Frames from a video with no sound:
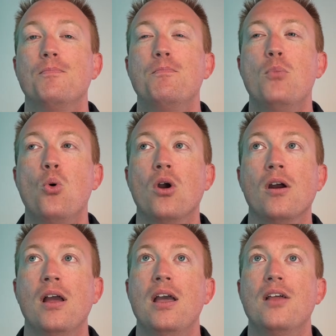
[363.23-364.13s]

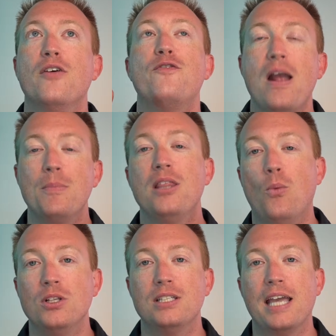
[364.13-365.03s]
more the family that
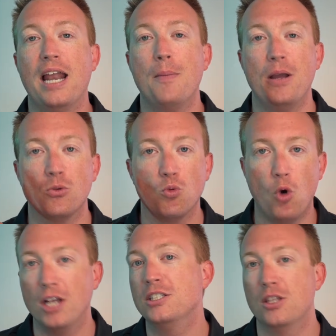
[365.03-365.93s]
wants to get up and
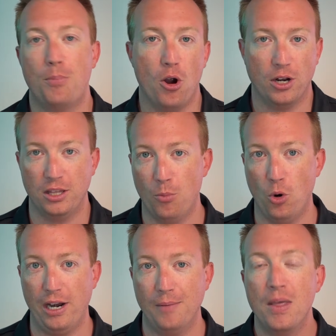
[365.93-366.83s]
run to the park in the
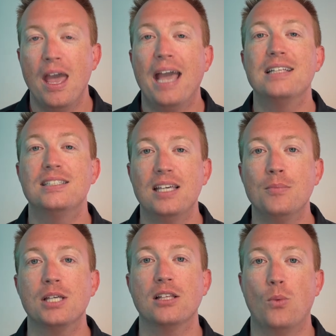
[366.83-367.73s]
morning. It
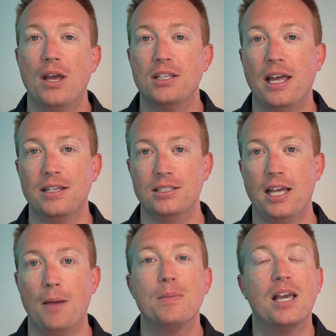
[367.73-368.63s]
seems like the way that that is set
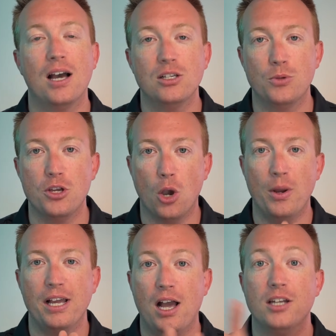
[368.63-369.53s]
up, because when you go
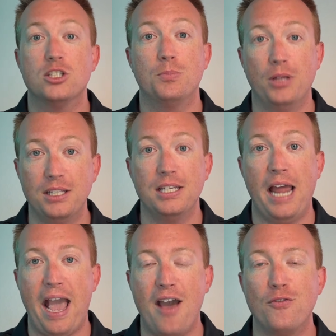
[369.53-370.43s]
in it kind of splits in
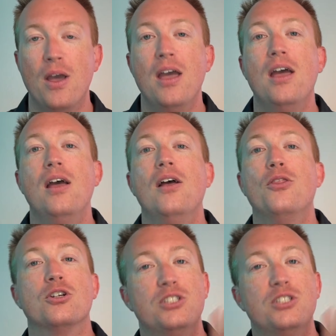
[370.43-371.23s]
half, there's